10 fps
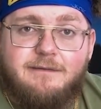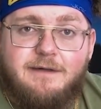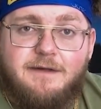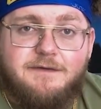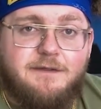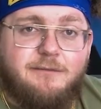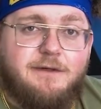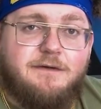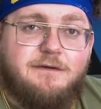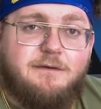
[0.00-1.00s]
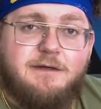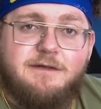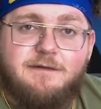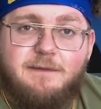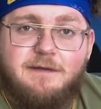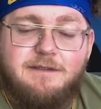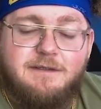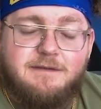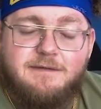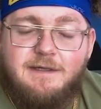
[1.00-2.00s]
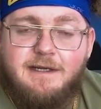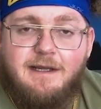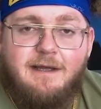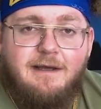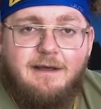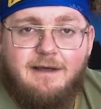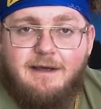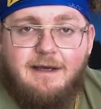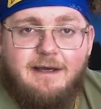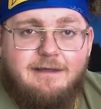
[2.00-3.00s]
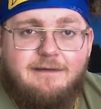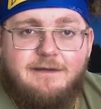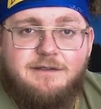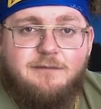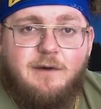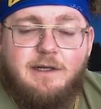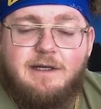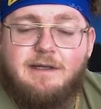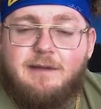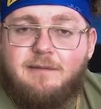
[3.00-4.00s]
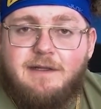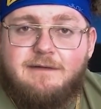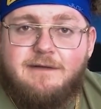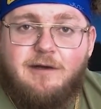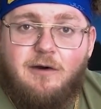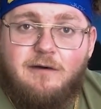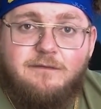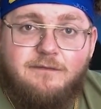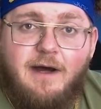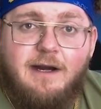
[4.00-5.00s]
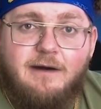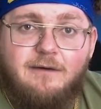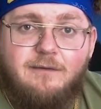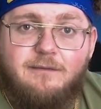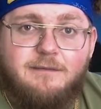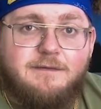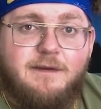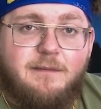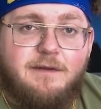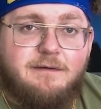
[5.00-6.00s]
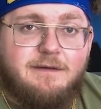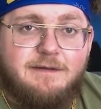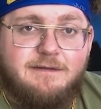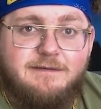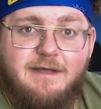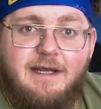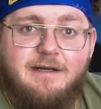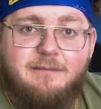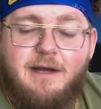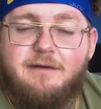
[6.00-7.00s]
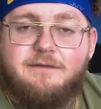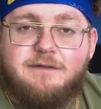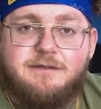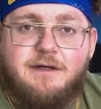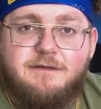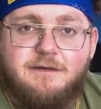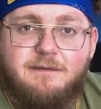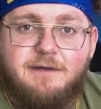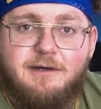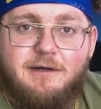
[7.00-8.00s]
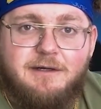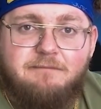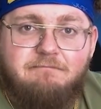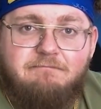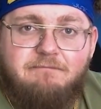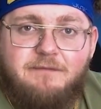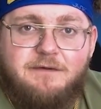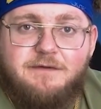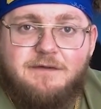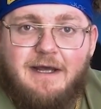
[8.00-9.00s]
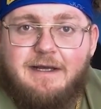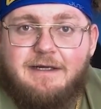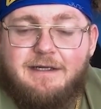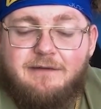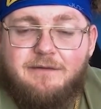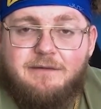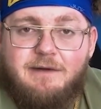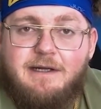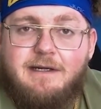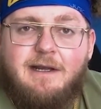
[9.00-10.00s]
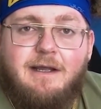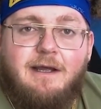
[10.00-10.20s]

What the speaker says: They're asking 1 or 2 questions about each thing, and unless you walk into that place like on fire or with some other insane amount of distress going on, they're just not going to give you the rating,